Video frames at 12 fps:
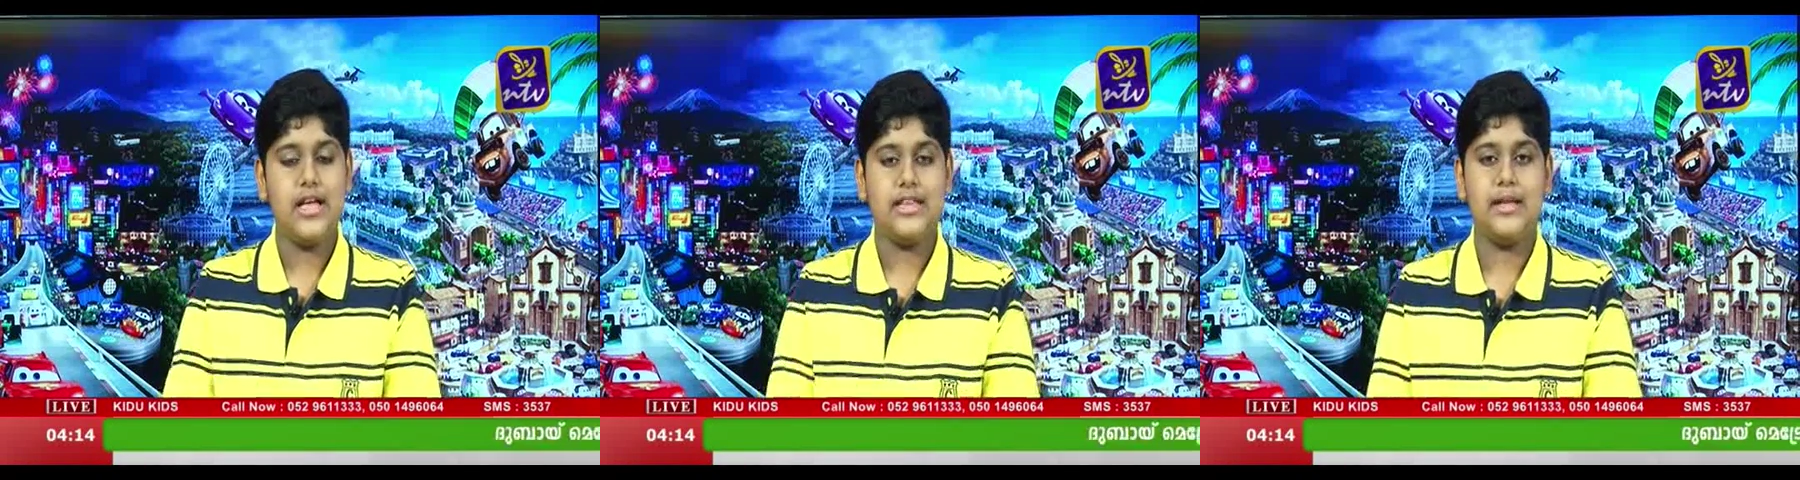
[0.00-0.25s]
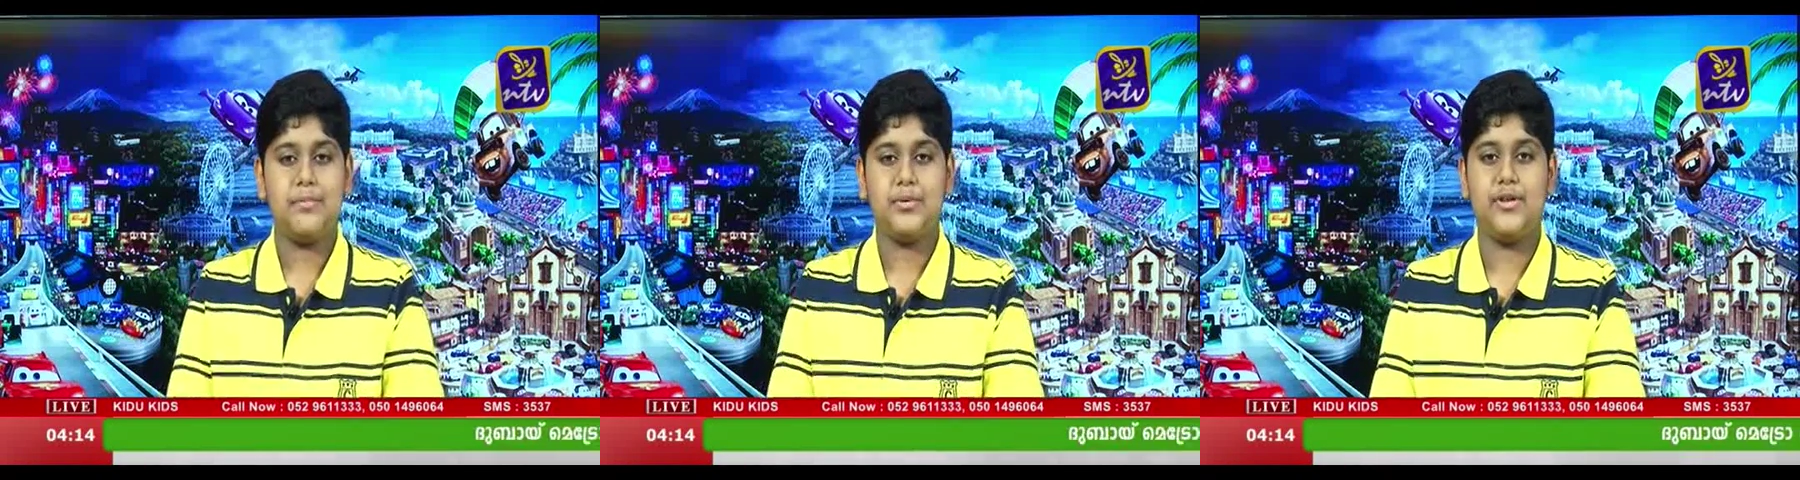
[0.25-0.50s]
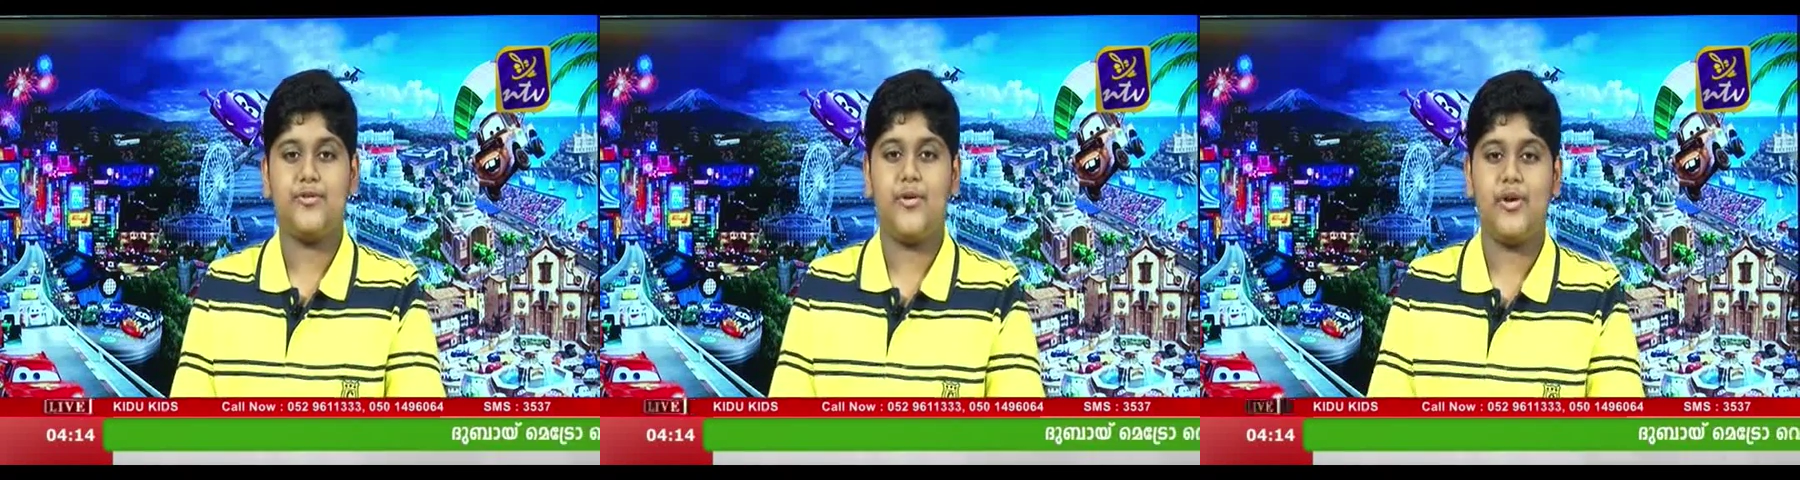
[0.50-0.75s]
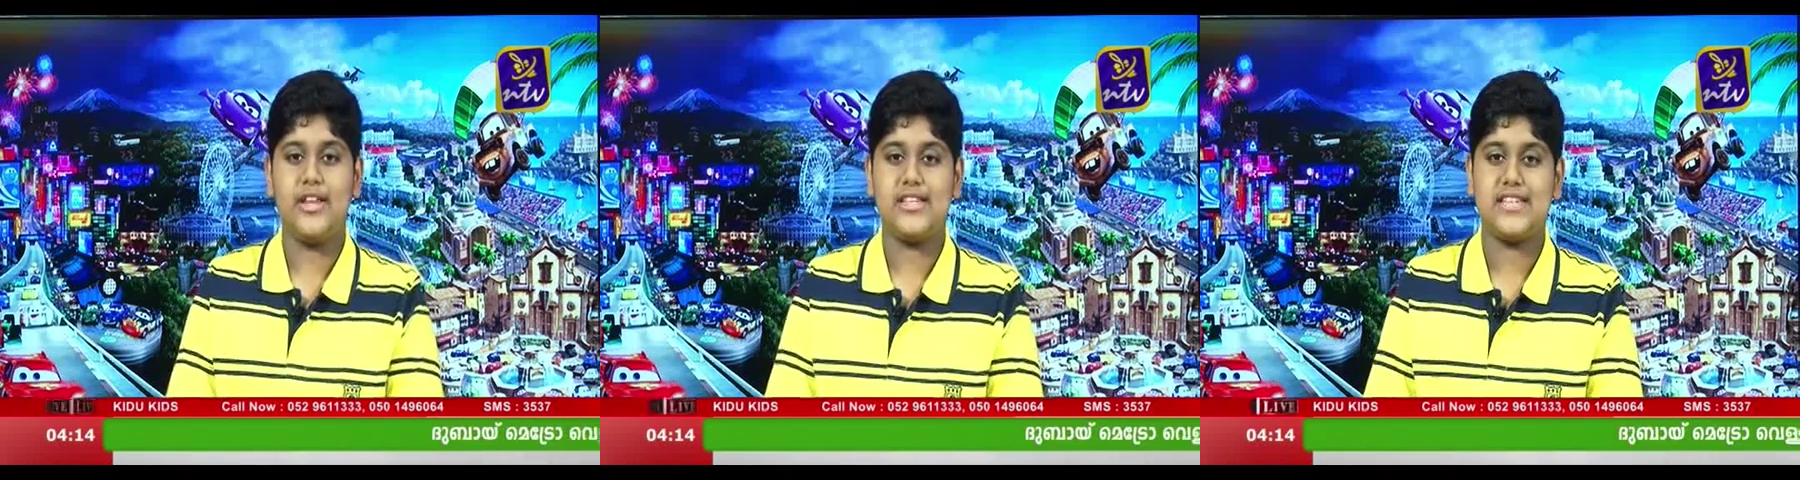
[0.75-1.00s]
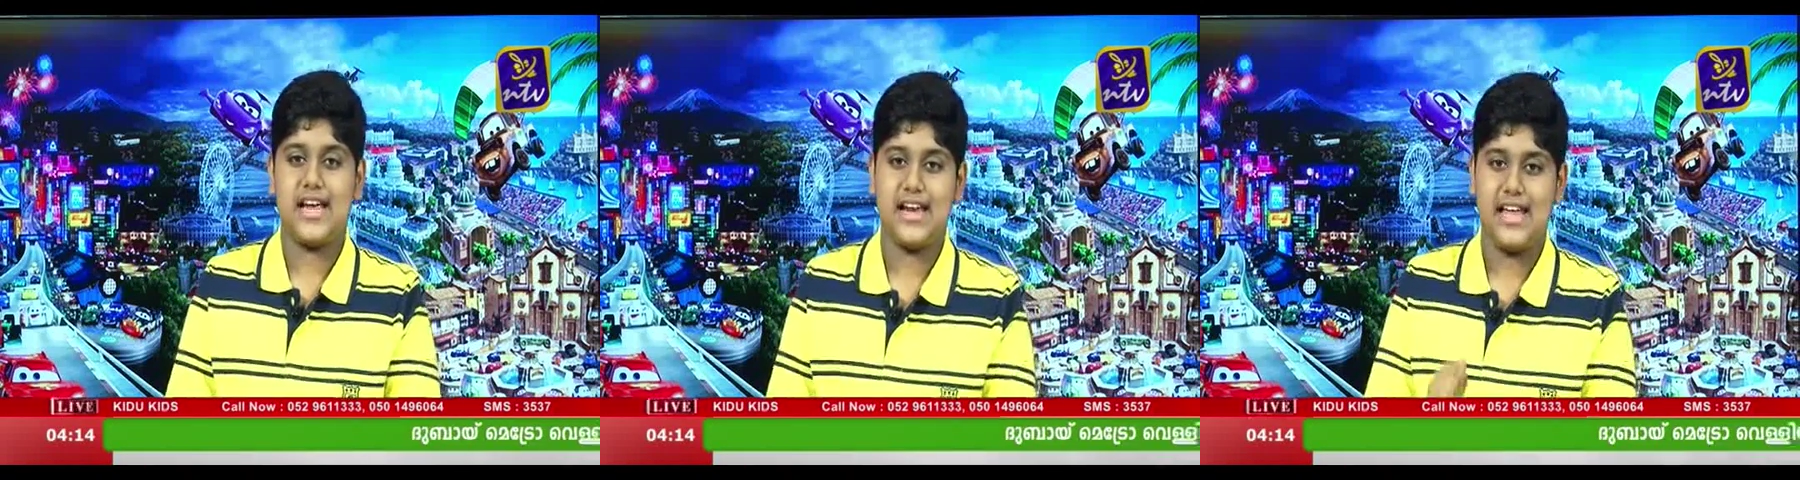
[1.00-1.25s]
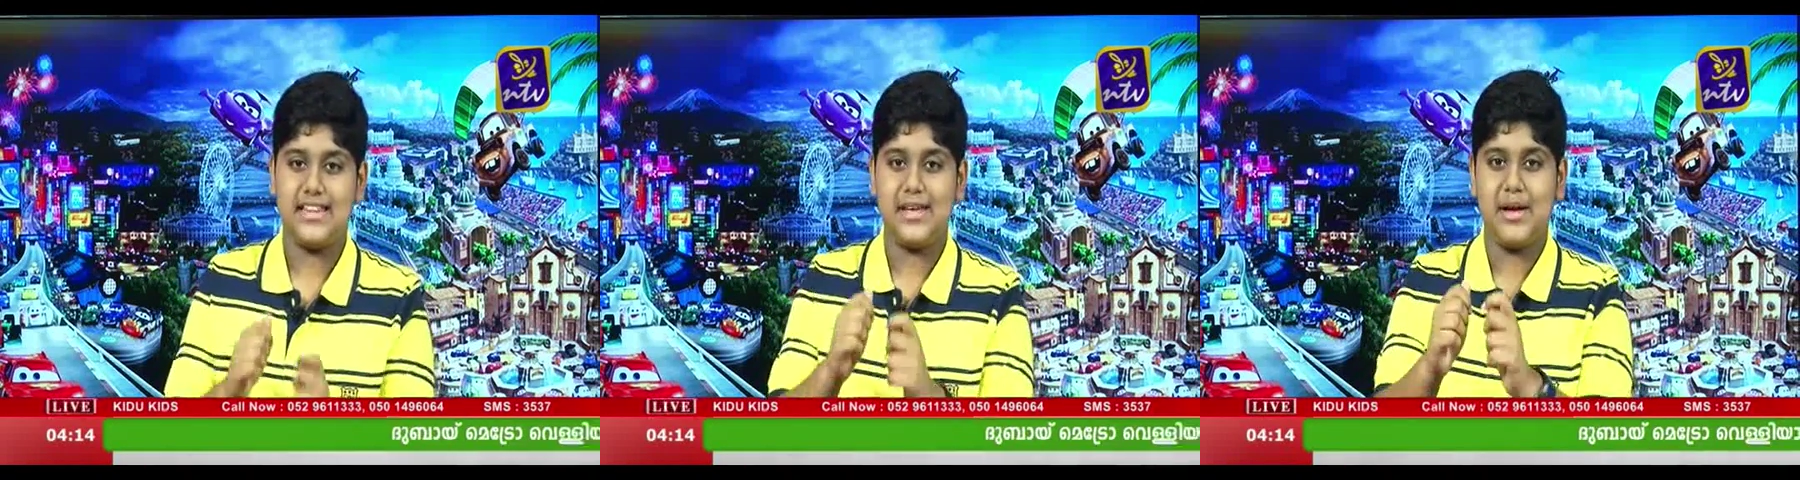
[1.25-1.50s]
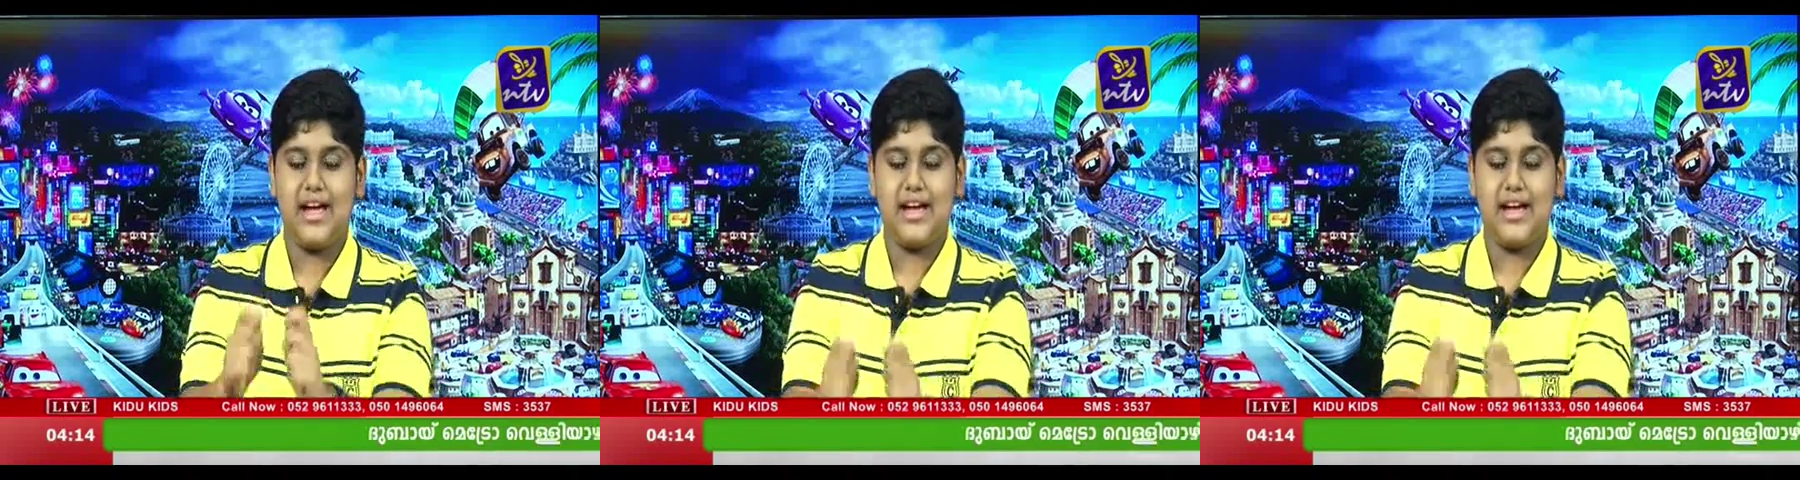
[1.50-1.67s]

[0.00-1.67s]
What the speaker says: they put the phone inside, and they